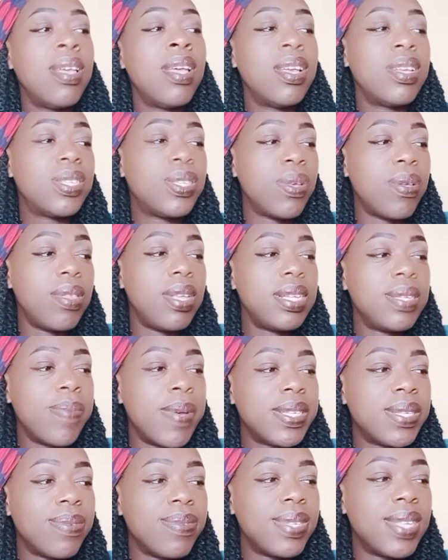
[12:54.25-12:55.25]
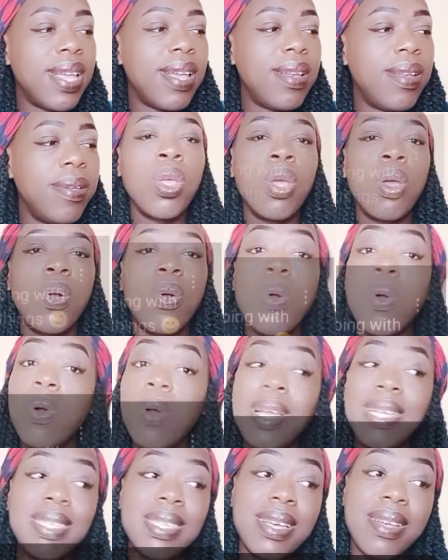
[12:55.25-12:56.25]
So this person said, Coco
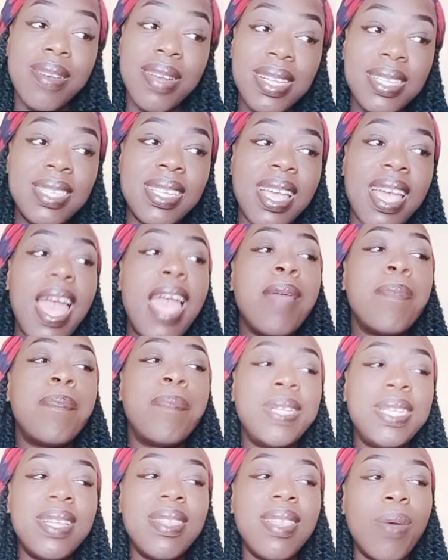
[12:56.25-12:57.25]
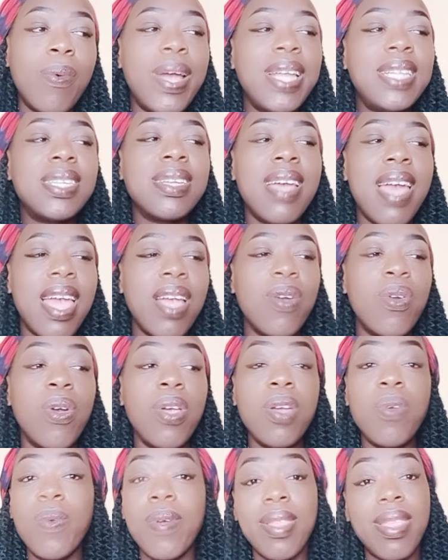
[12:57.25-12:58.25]
is crazy. I pity the white guy
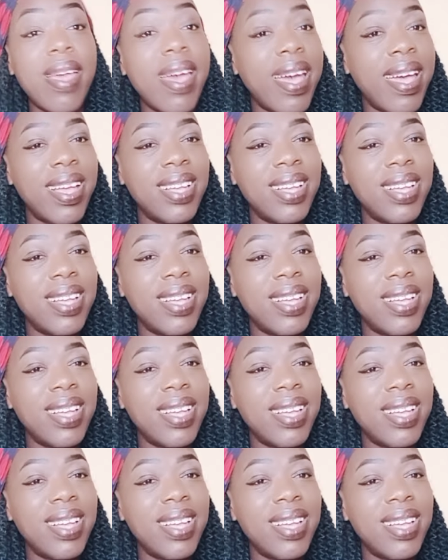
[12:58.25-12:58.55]
going with her.